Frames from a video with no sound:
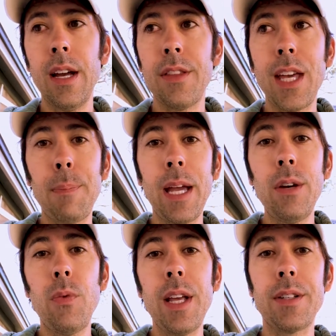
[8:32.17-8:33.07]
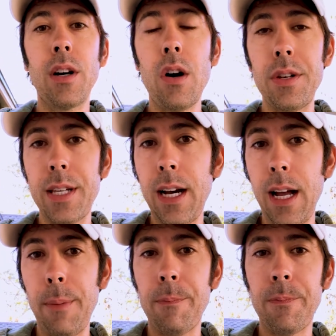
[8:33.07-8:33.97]
They paid rent on
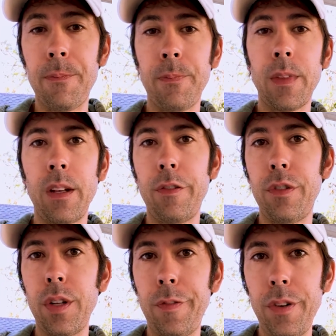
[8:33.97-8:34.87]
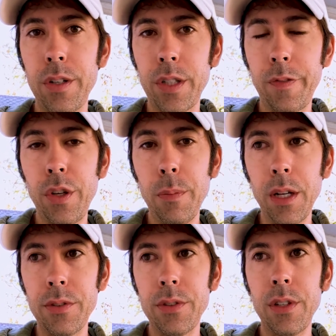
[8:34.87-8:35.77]
time for the first few
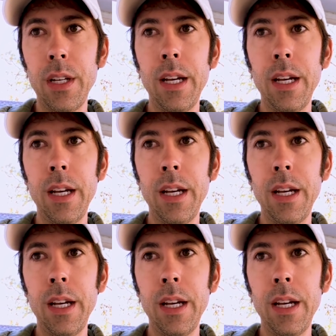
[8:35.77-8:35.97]
months.